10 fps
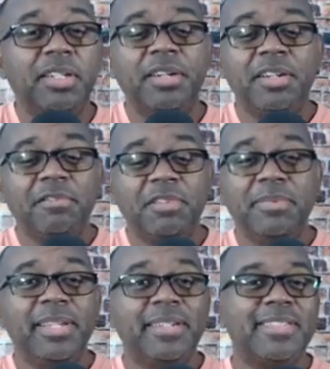good enough to
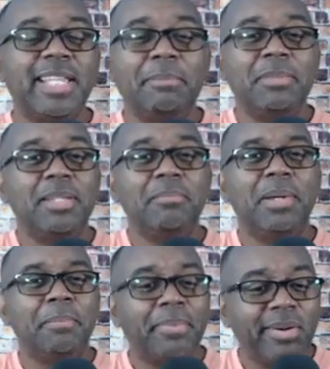be accepted.
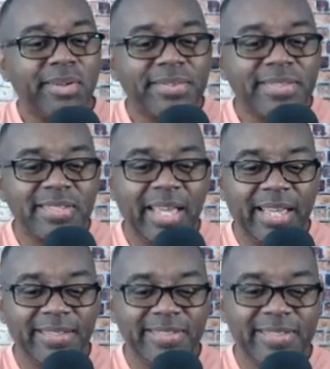But Paul
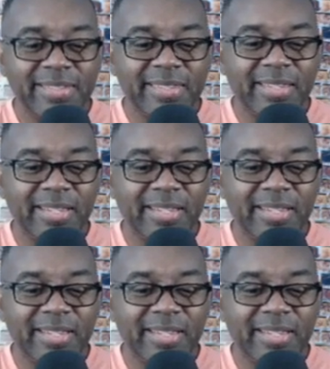says,